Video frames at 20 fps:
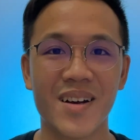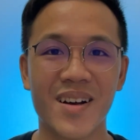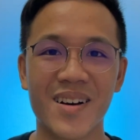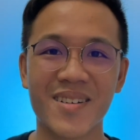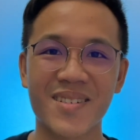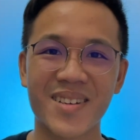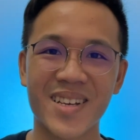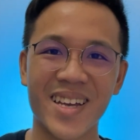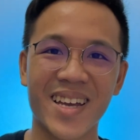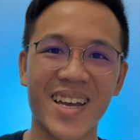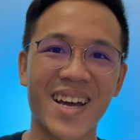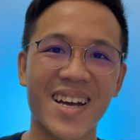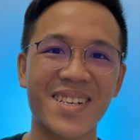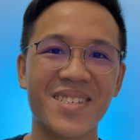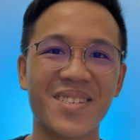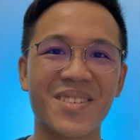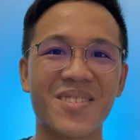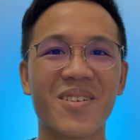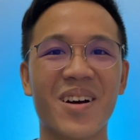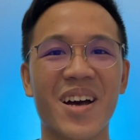Okay guys,
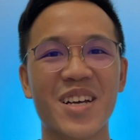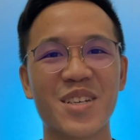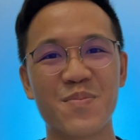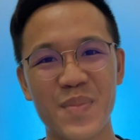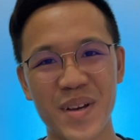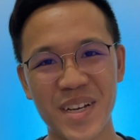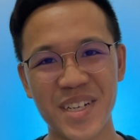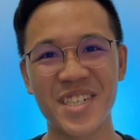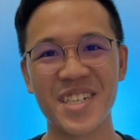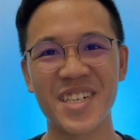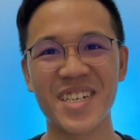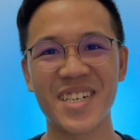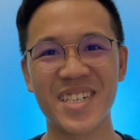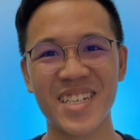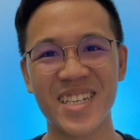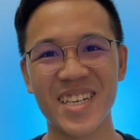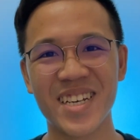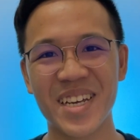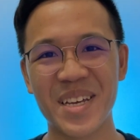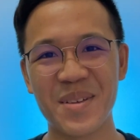so as mentioned
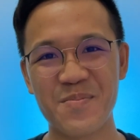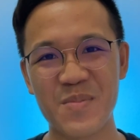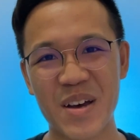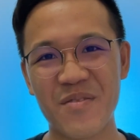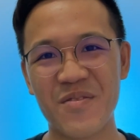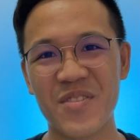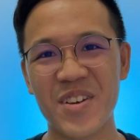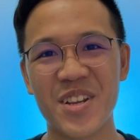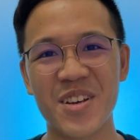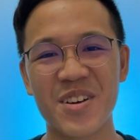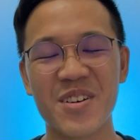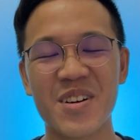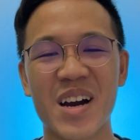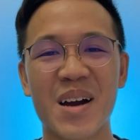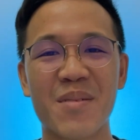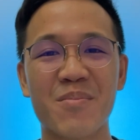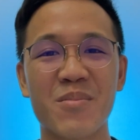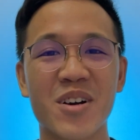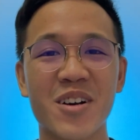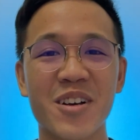earlier in my video,
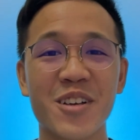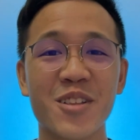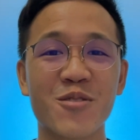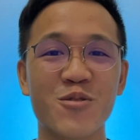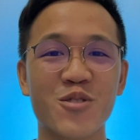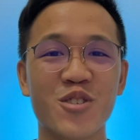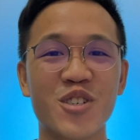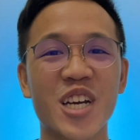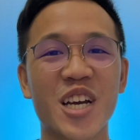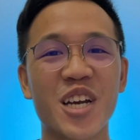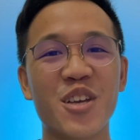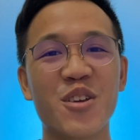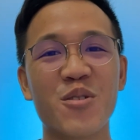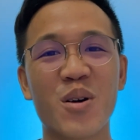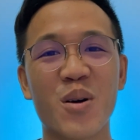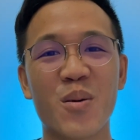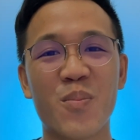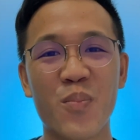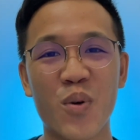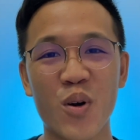I'm going to share you
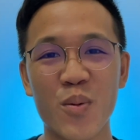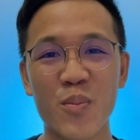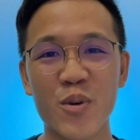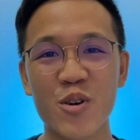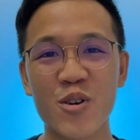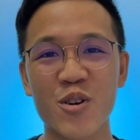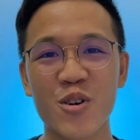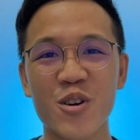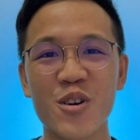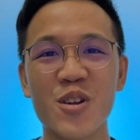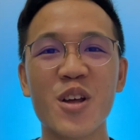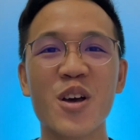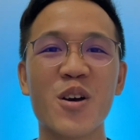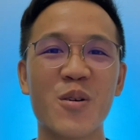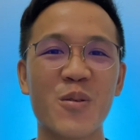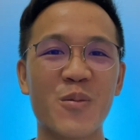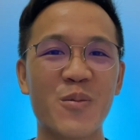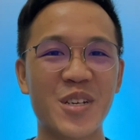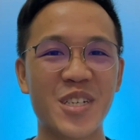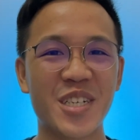a promo code
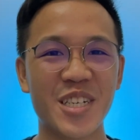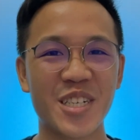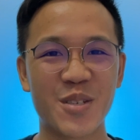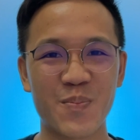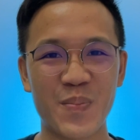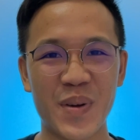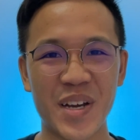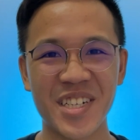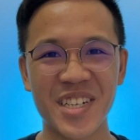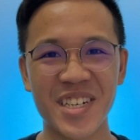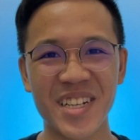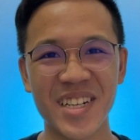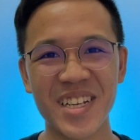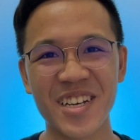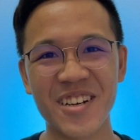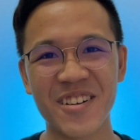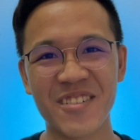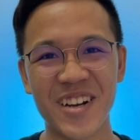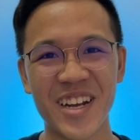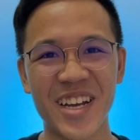which is specially
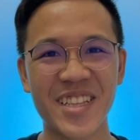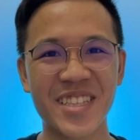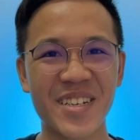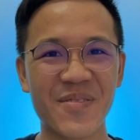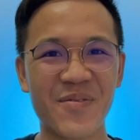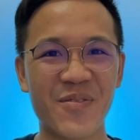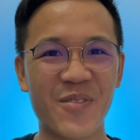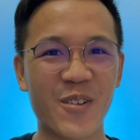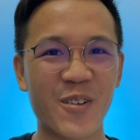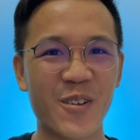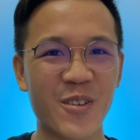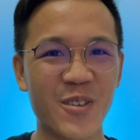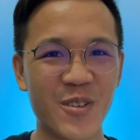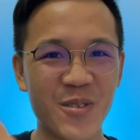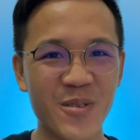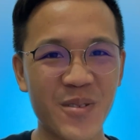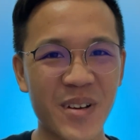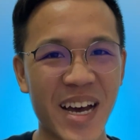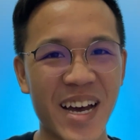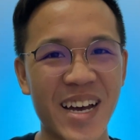created for
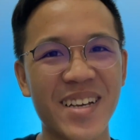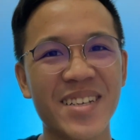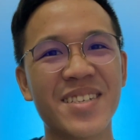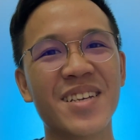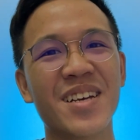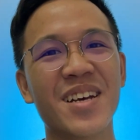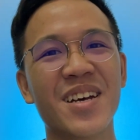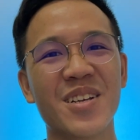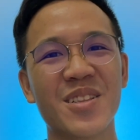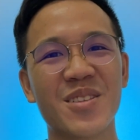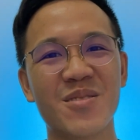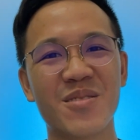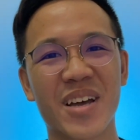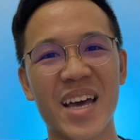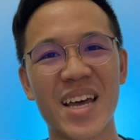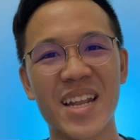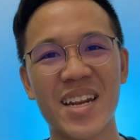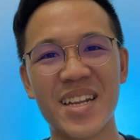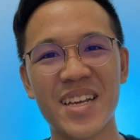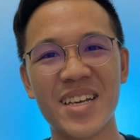you guys to
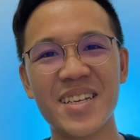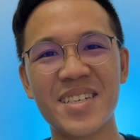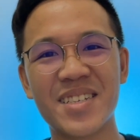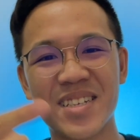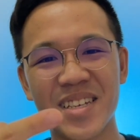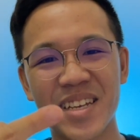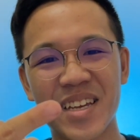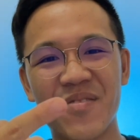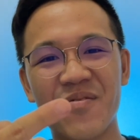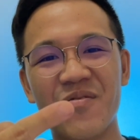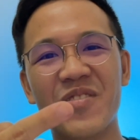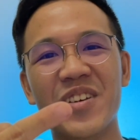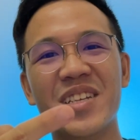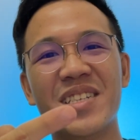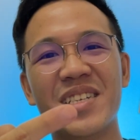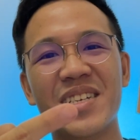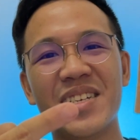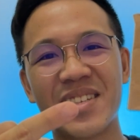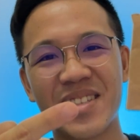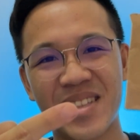get this
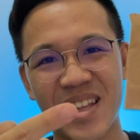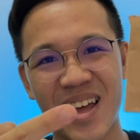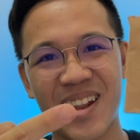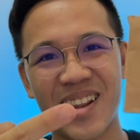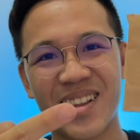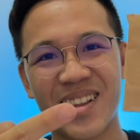InviziStand.